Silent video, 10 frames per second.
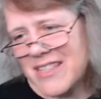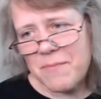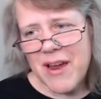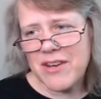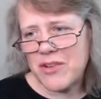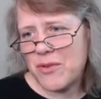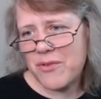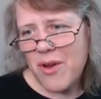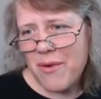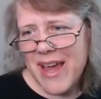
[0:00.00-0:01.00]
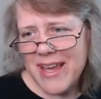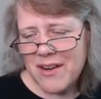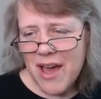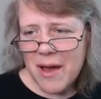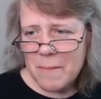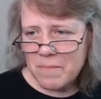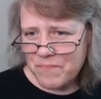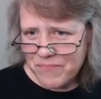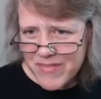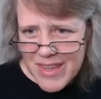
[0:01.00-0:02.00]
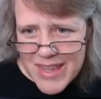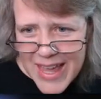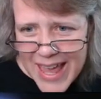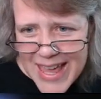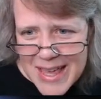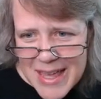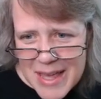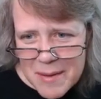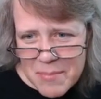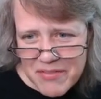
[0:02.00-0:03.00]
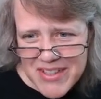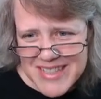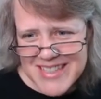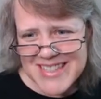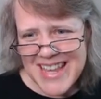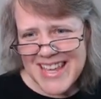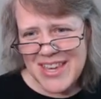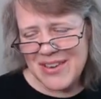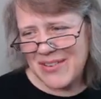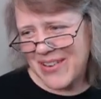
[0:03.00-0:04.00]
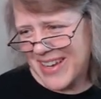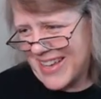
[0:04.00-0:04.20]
brand new, Orion. Um, hey, Biffas, thank you.